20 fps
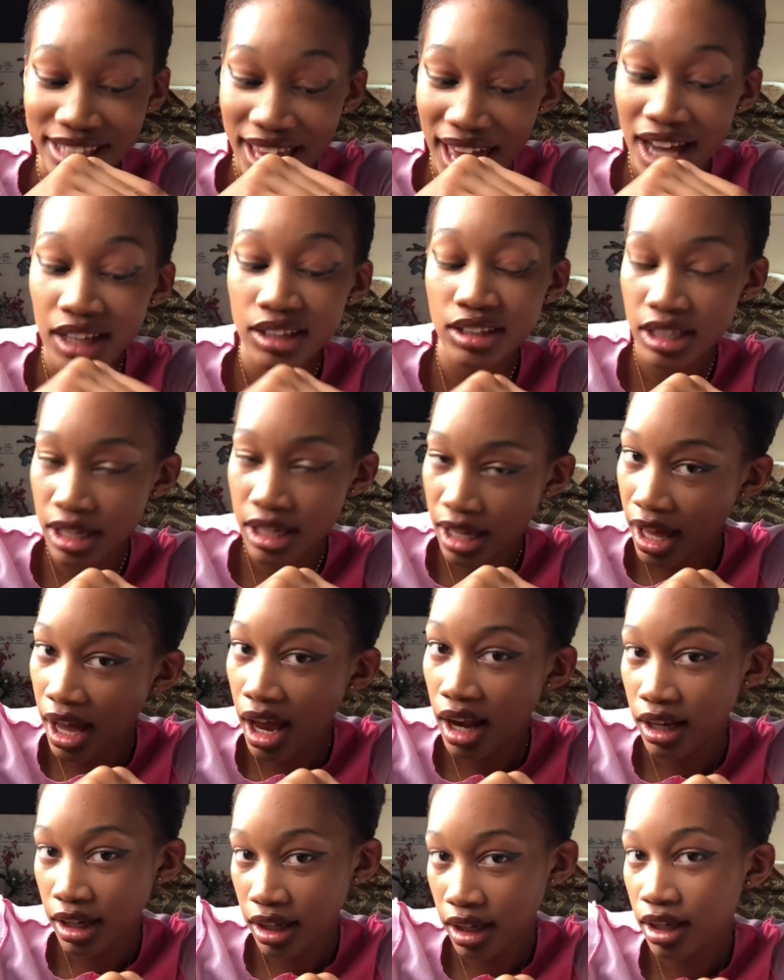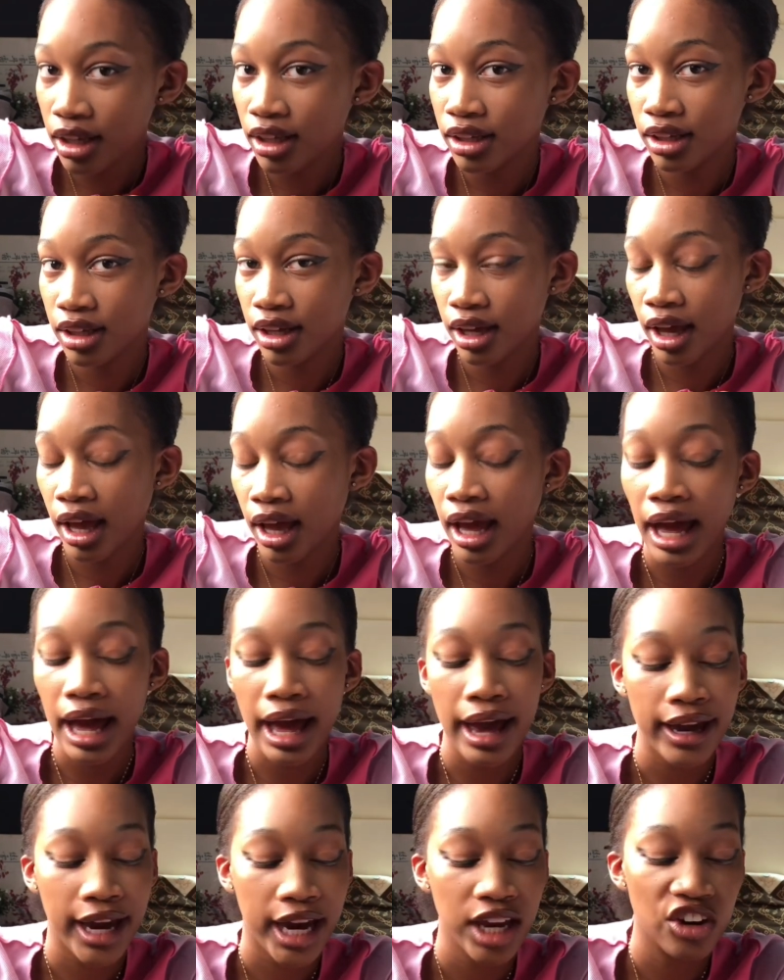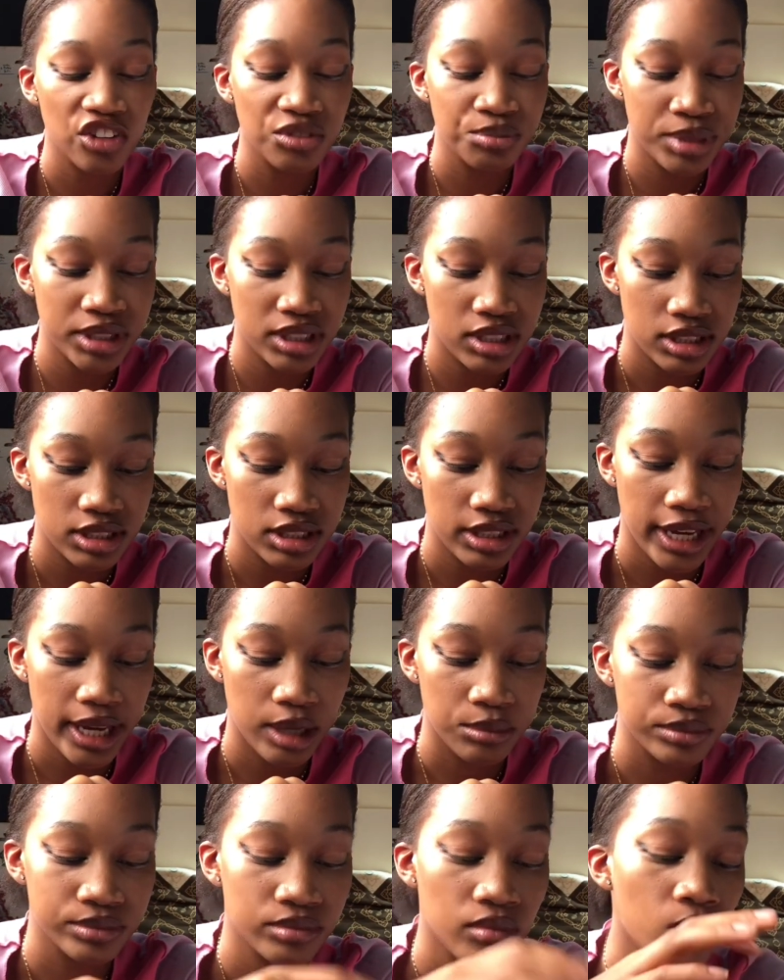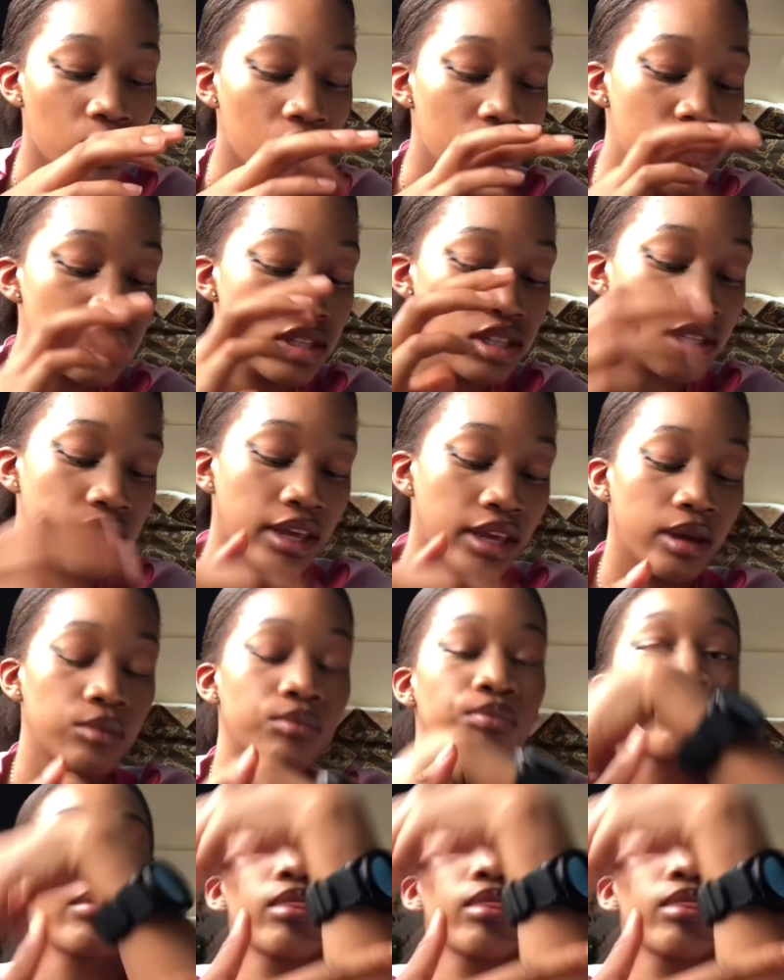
technically i cannot beat the time see the time